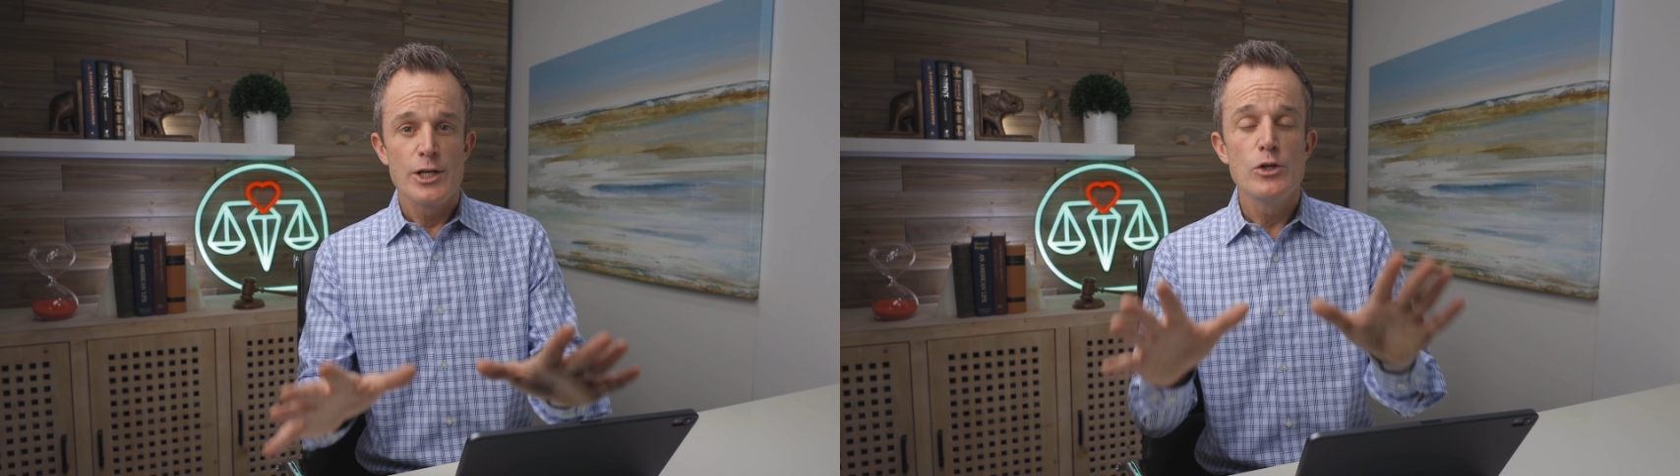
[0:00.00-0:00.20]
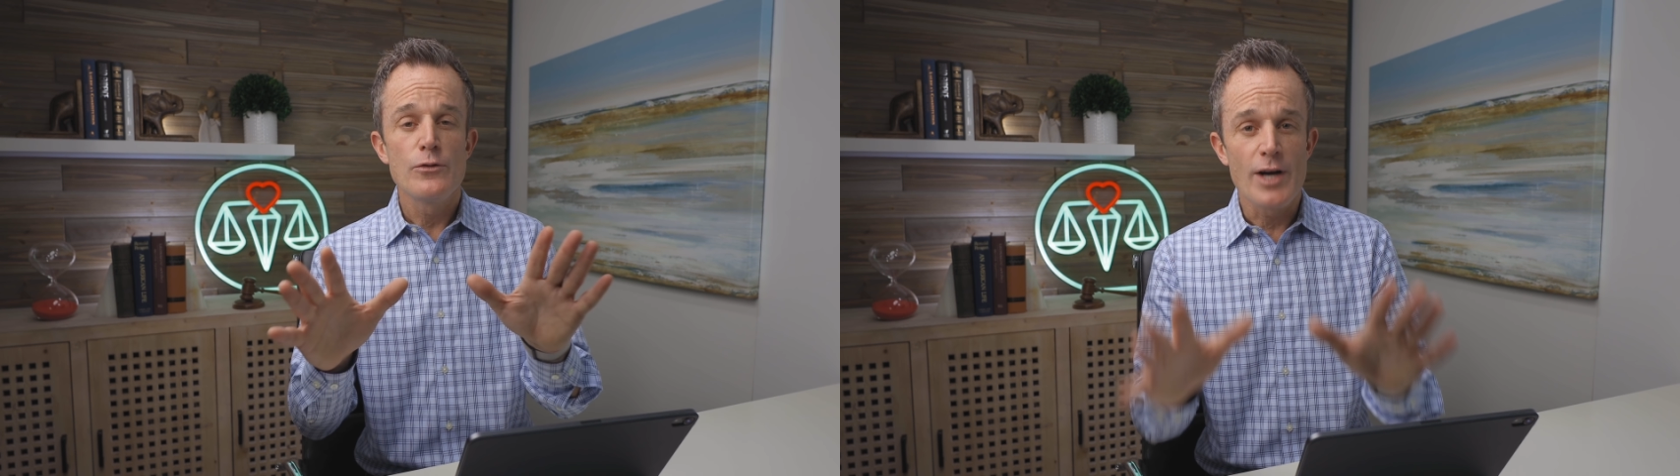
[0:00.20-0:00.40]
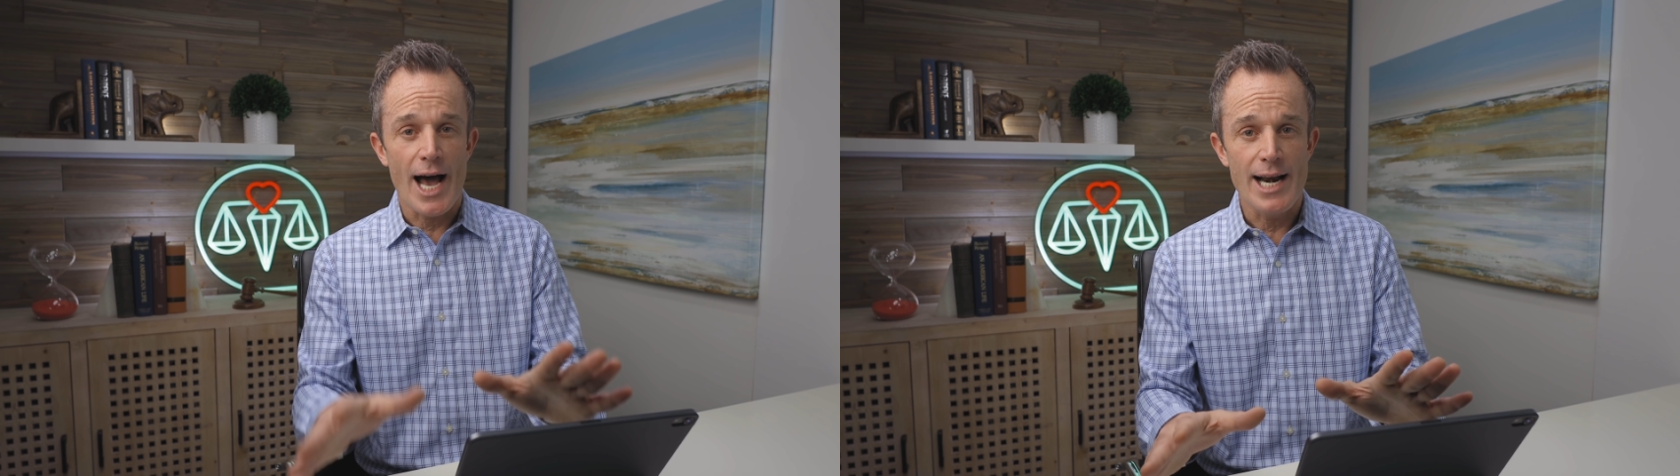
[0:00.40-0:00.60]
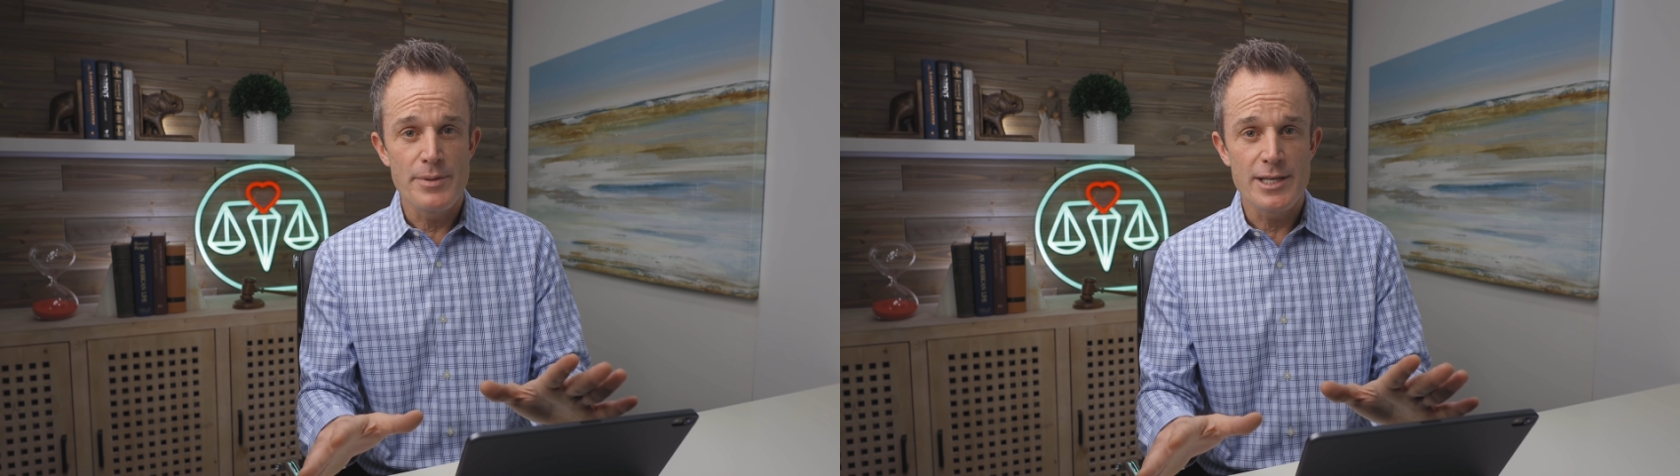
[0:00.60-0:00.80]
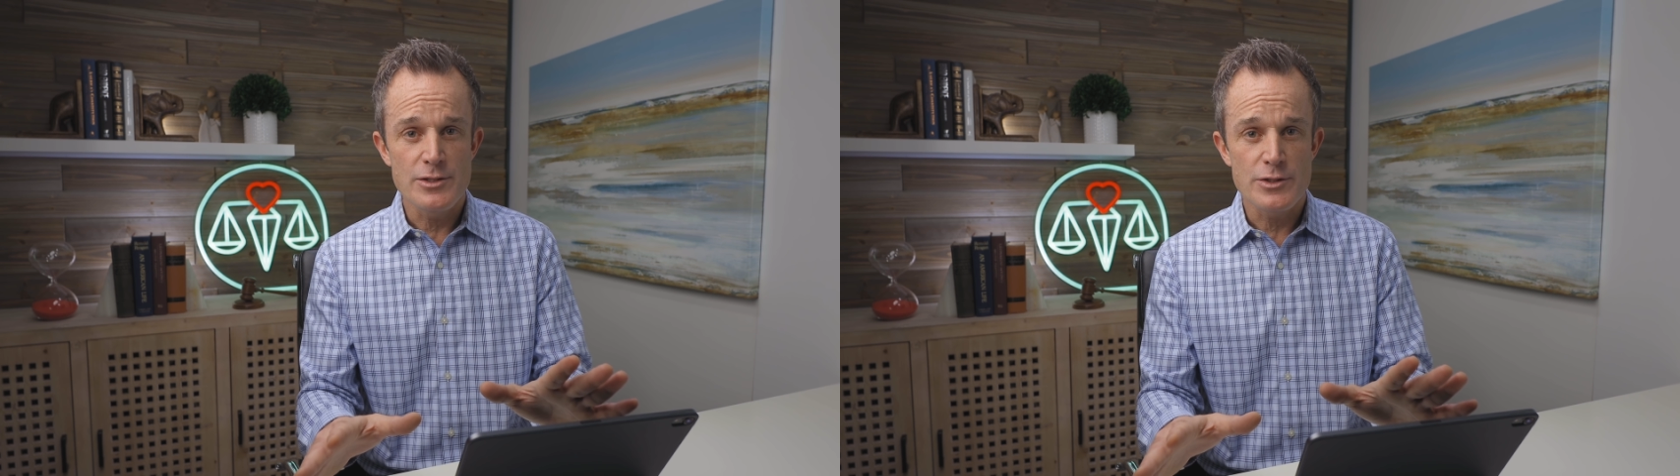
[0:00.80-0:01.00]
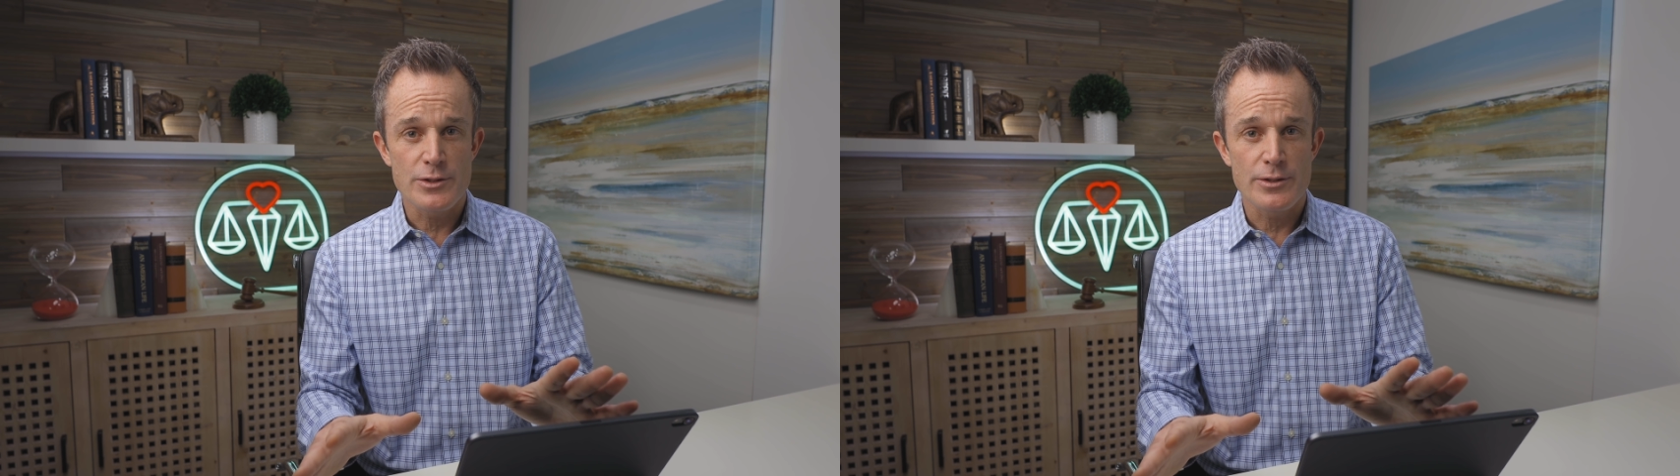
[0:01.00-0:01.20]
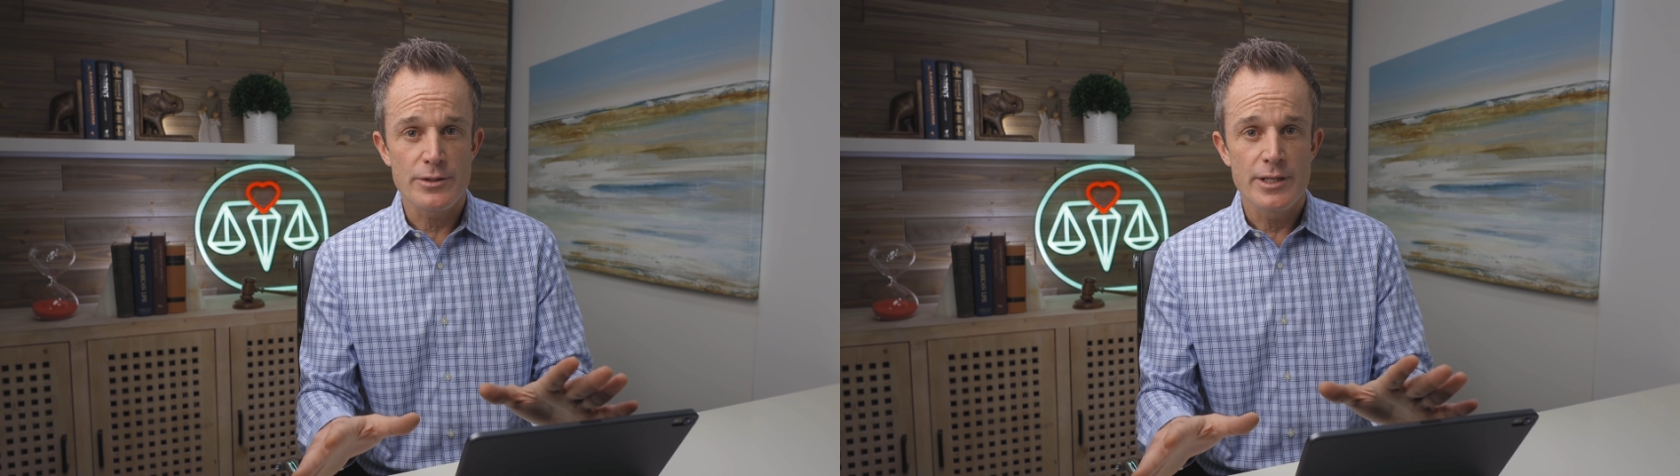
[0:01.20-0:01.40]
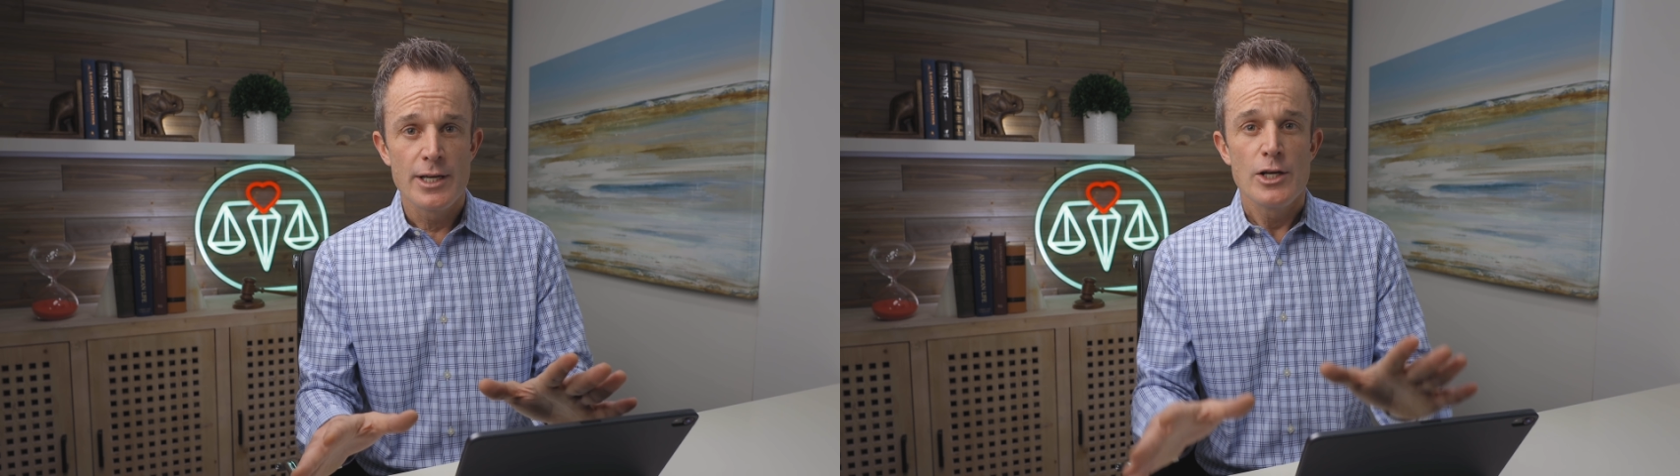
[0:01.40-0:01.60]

you've got to be concerned.